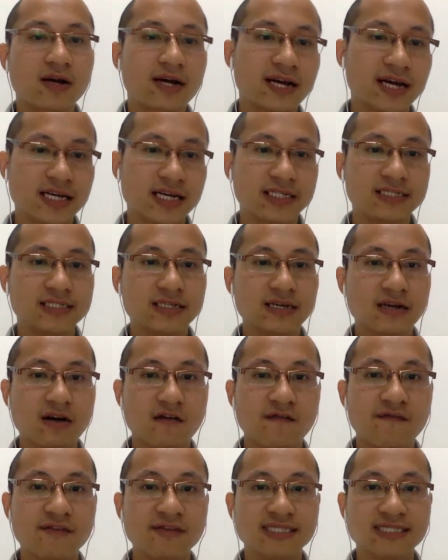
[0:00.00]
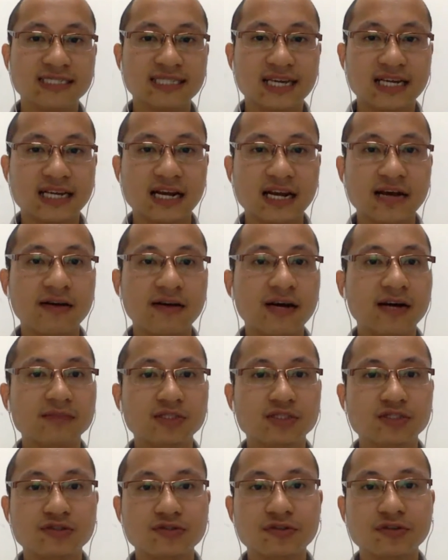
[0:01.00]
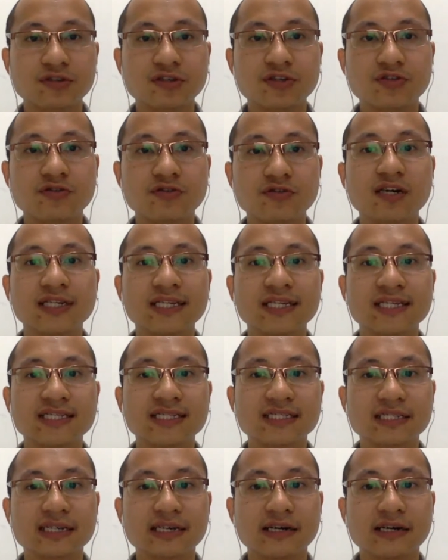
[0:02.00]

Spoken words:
as often said. I'm sure you heard this